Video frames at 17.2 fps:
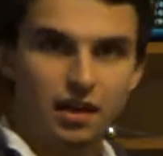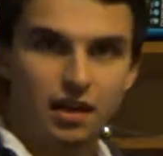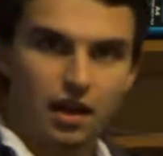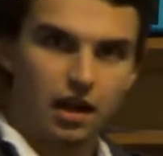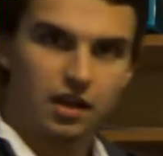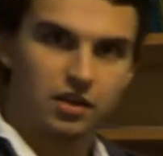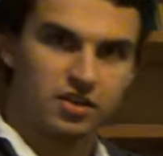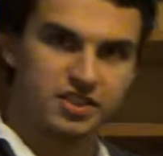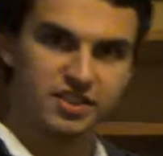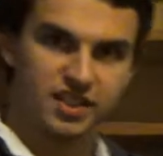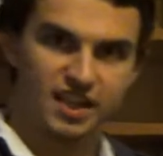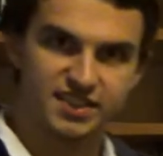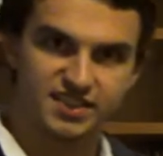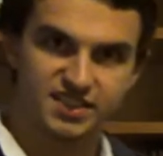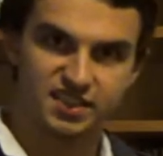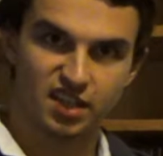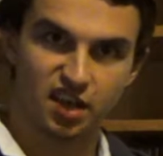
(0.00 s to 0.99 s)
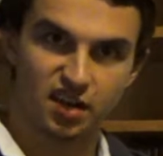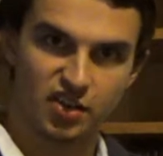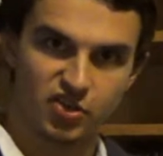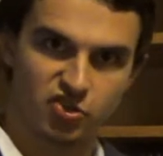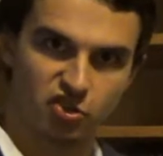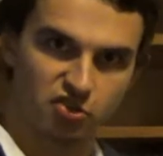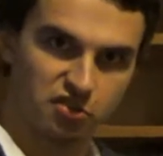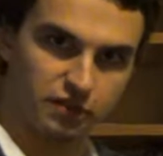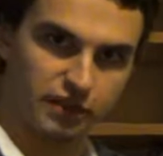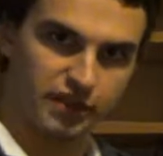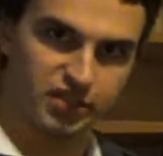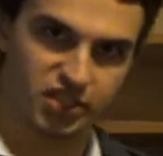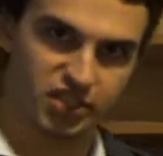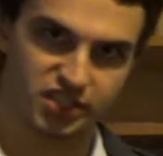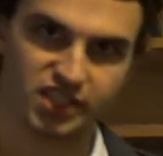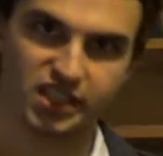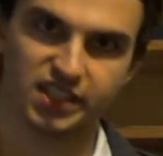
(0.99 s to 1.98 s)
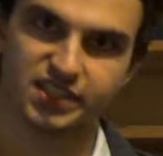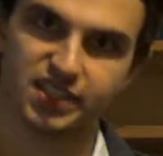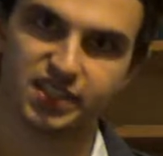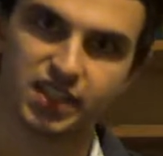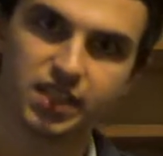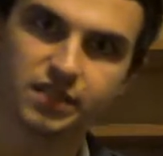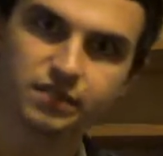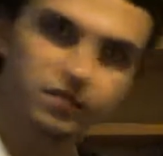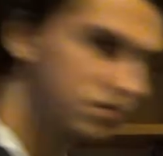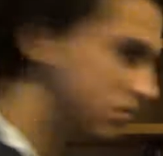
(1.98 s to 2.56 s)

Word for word: I got an A star at Geography GCSE.